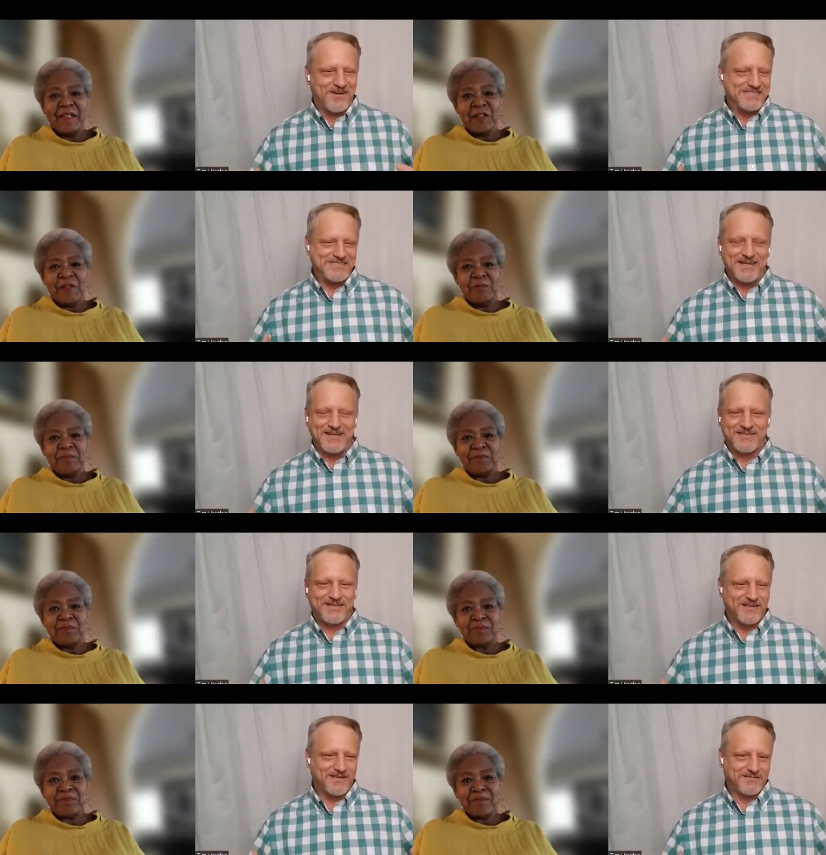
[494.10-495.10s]

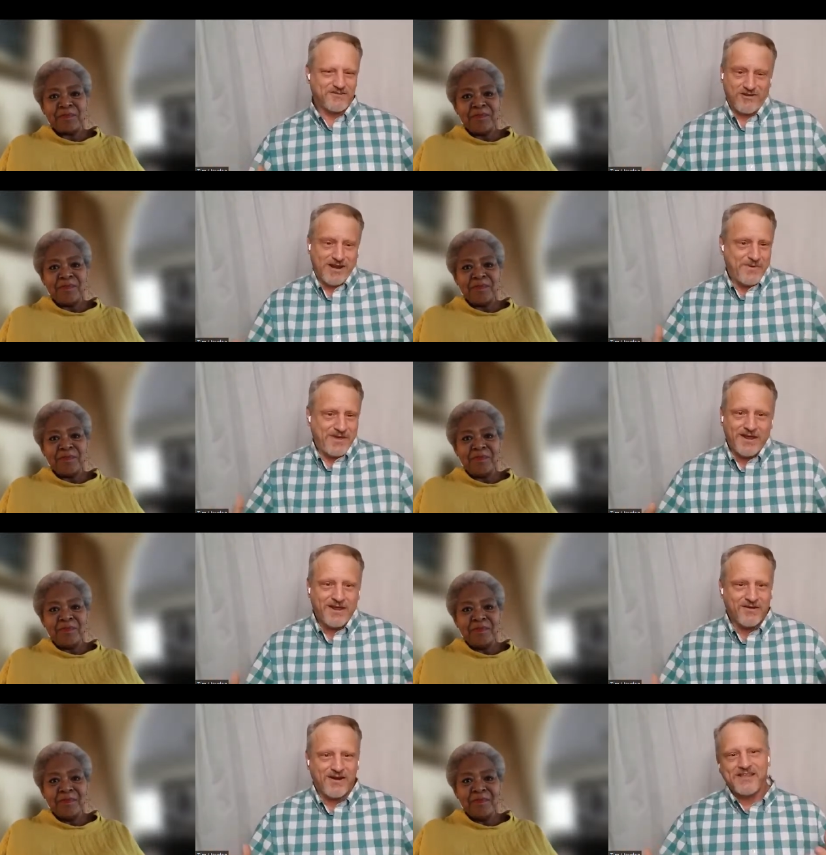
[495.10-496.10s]
Speaker 1: wasn't
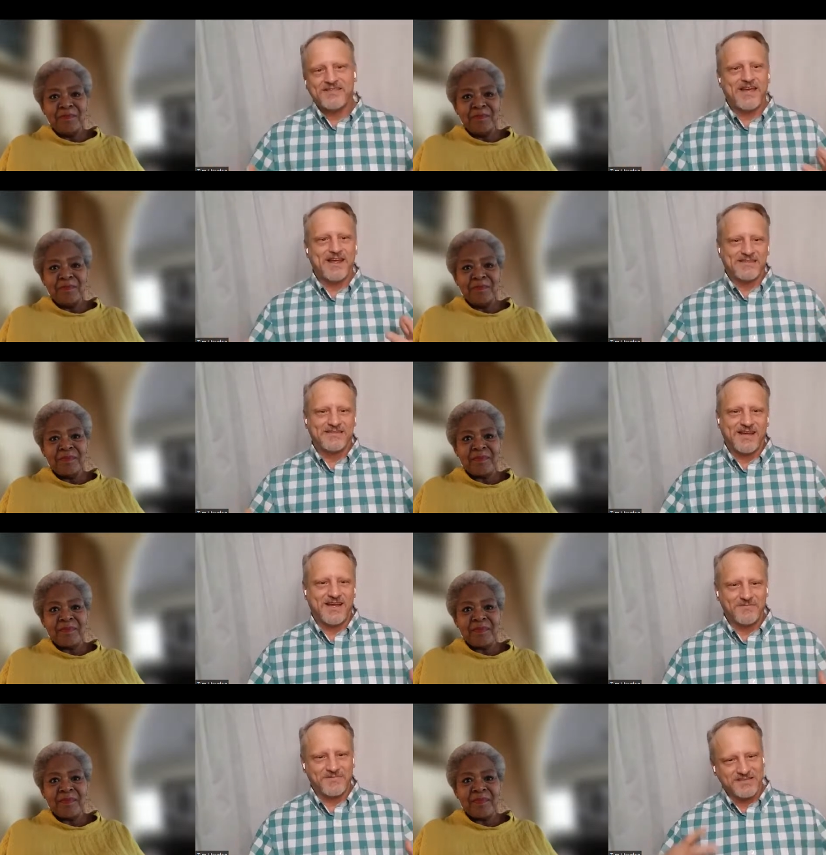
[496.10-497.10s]
creepy or anything at the
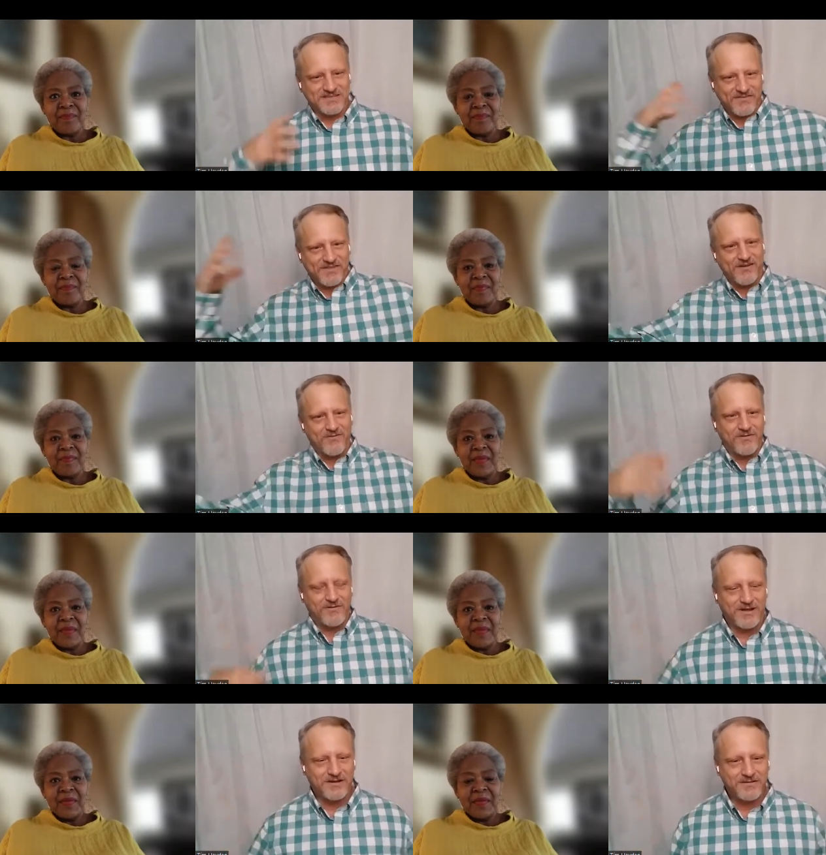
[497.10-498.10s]
time because everything
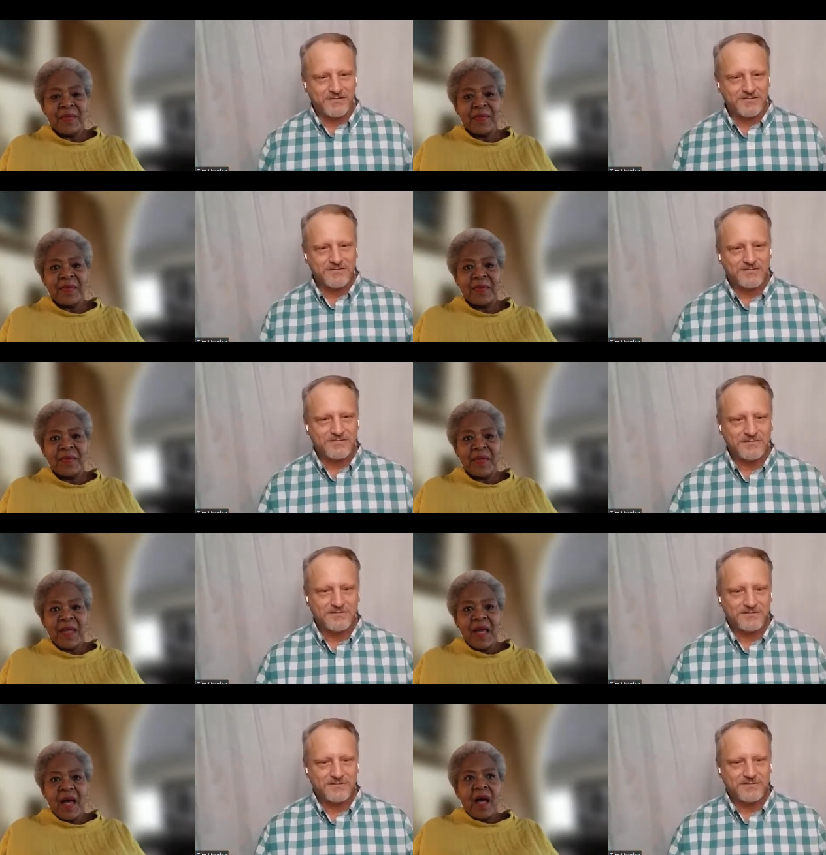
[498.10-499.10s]
going on.
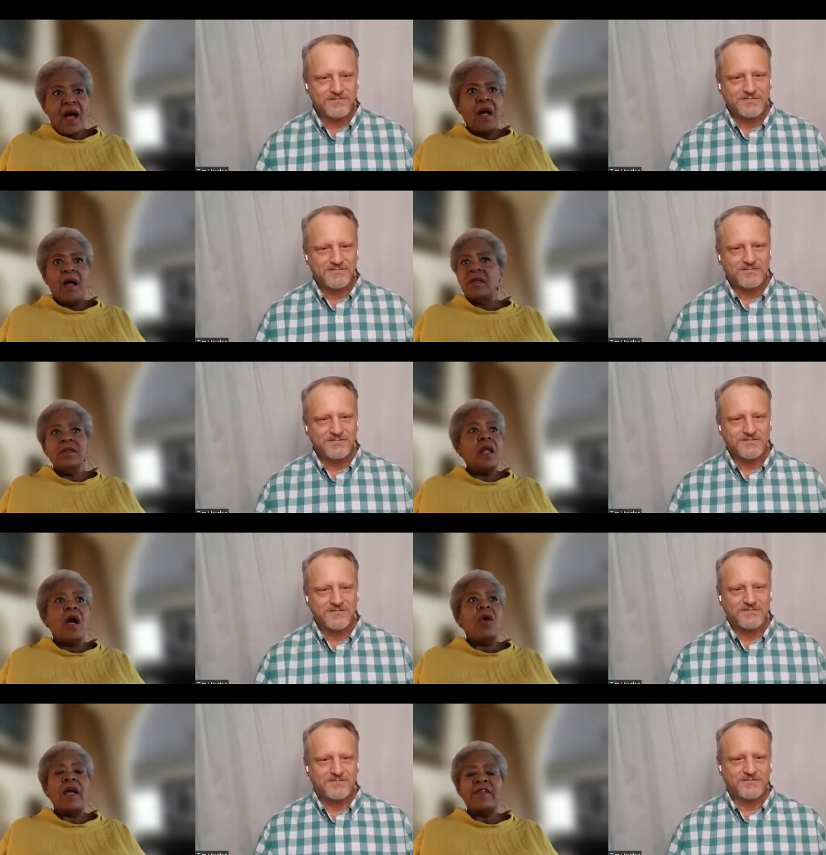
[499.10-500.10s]
Oh
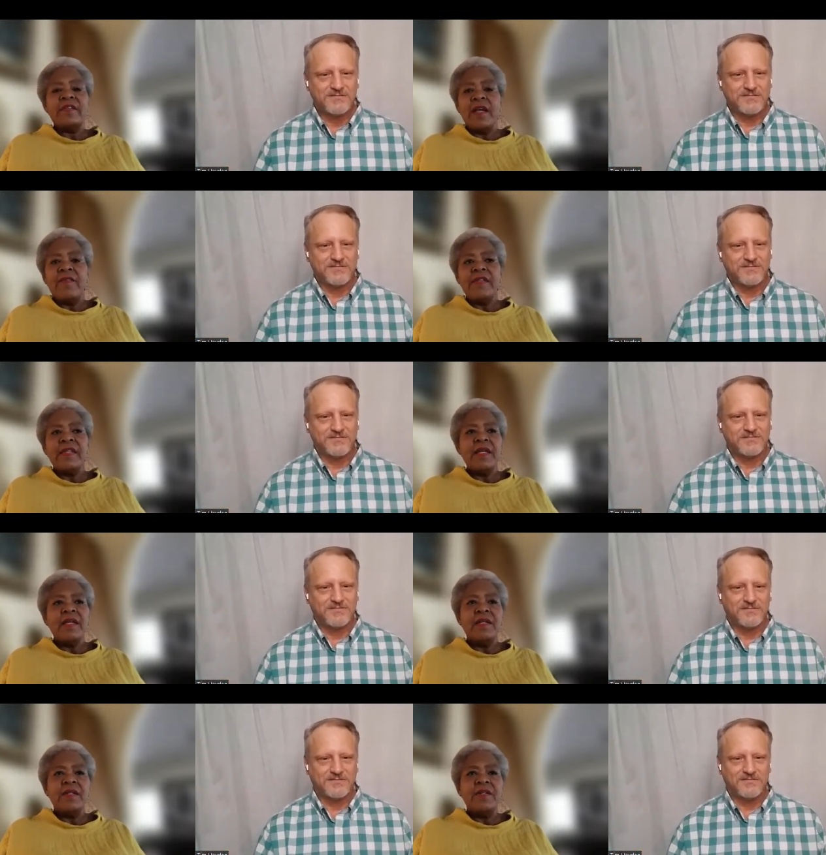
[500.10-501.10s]
no,
Speaker 2: it's everything.
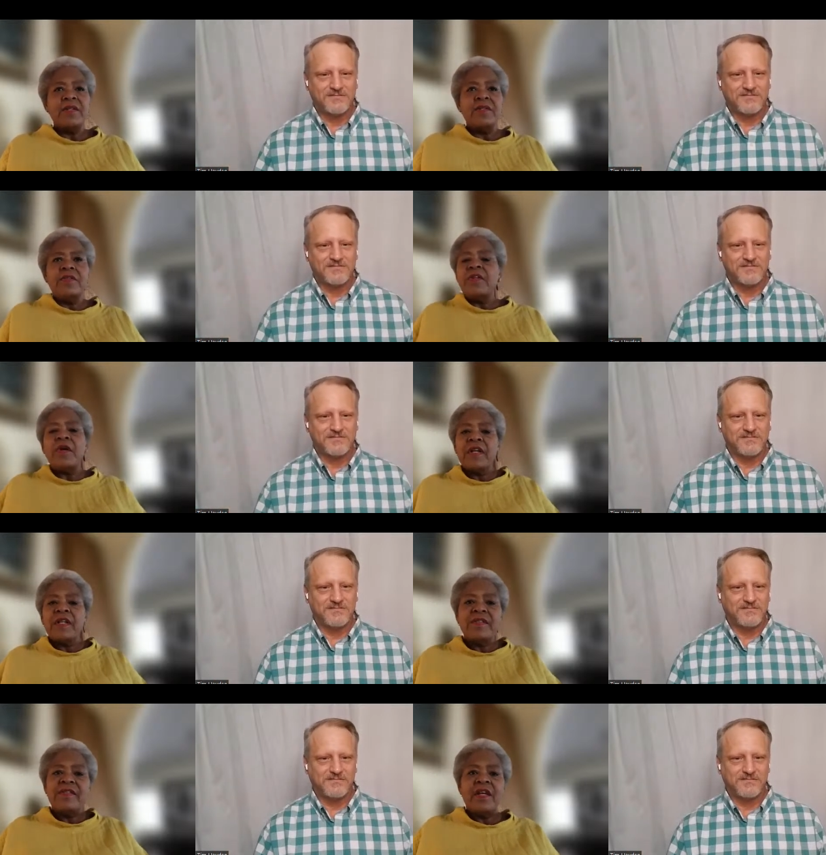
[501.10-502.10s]
It, you don't get
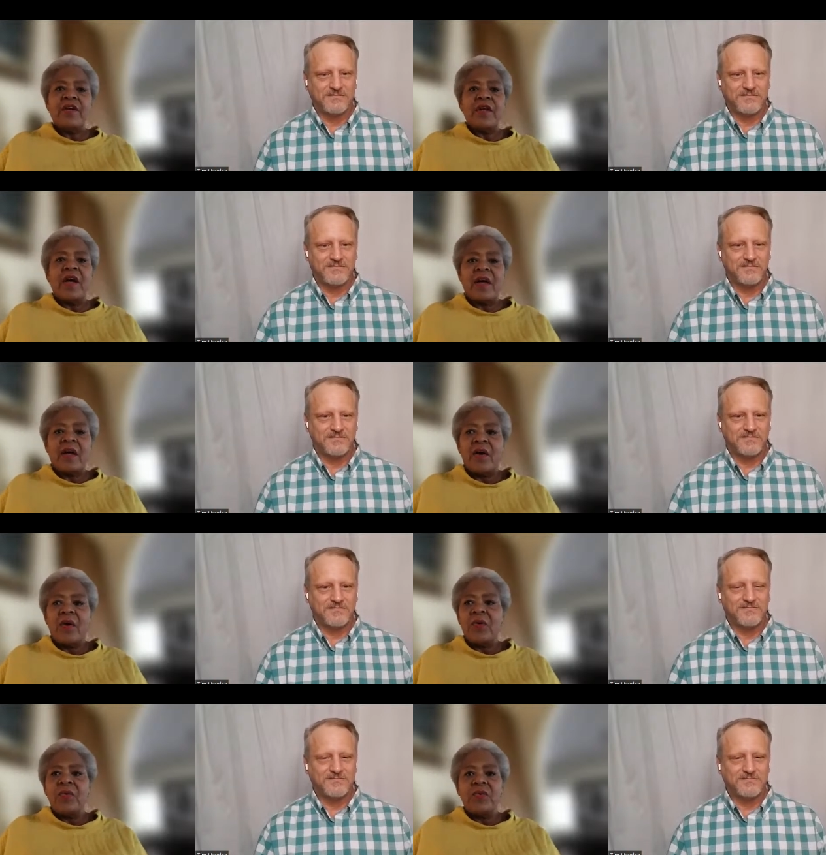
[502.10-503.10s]
to see a, a,
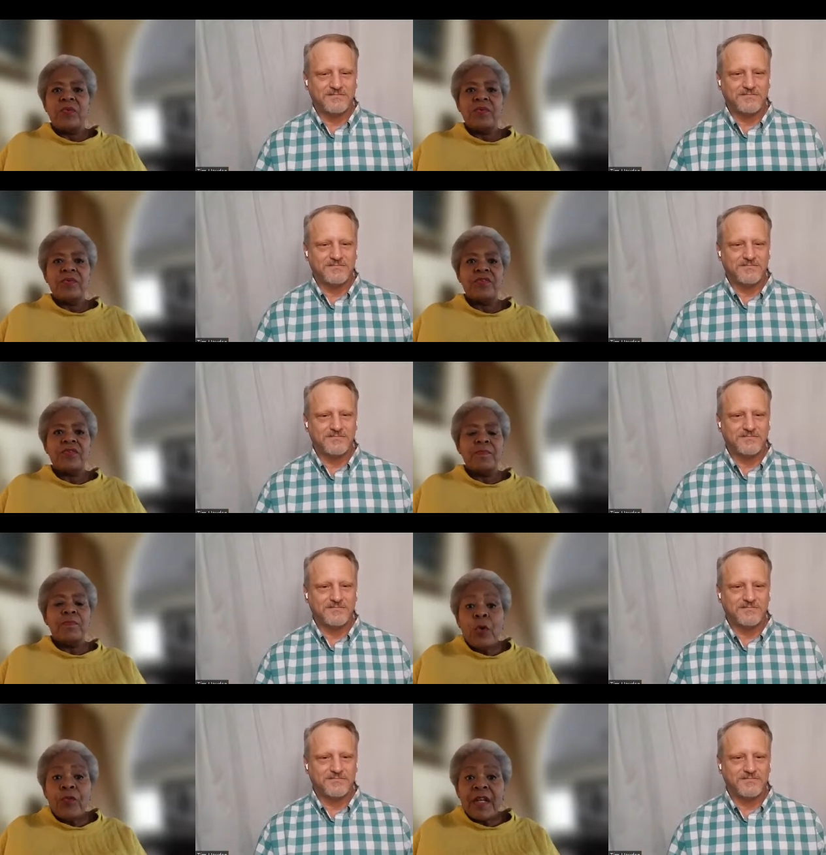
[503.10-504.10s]
whole
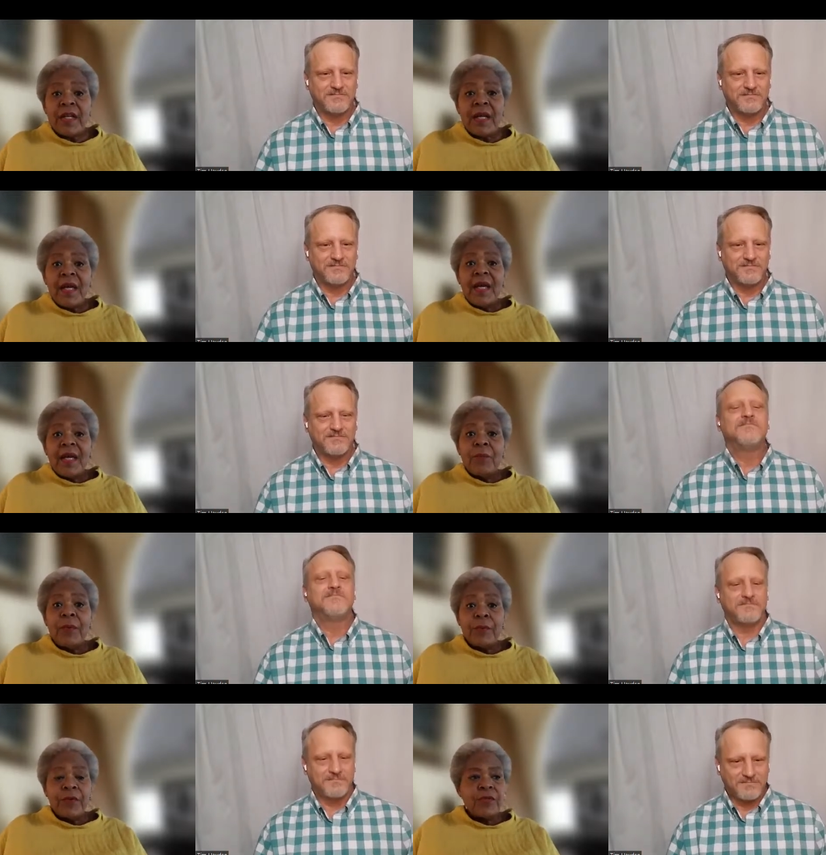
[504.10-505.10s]
movie.
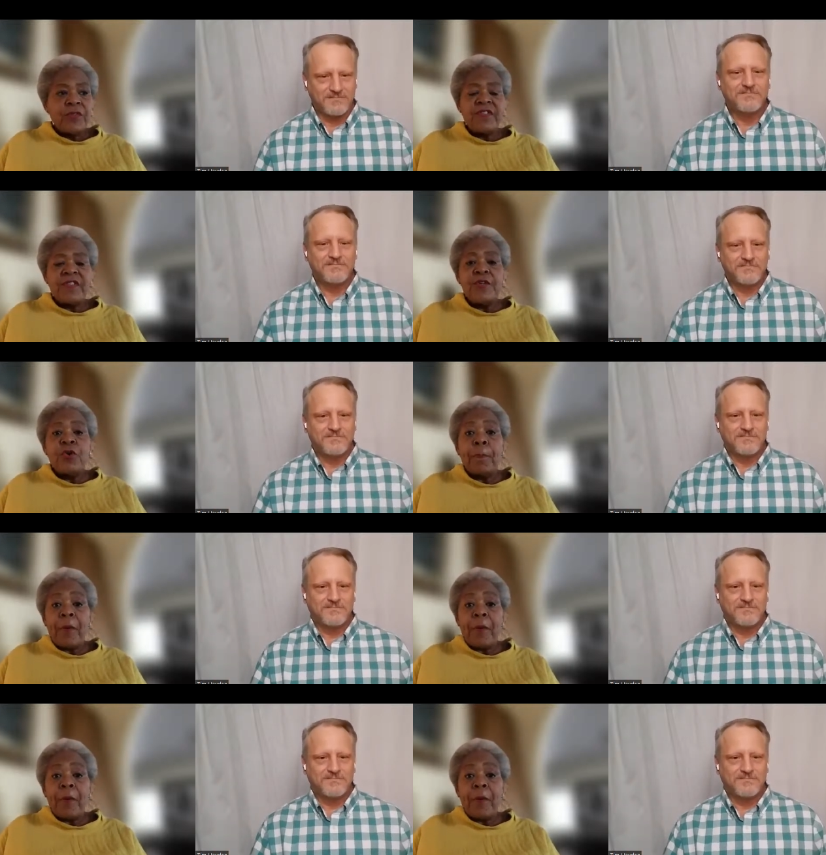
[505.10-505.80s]
You just see your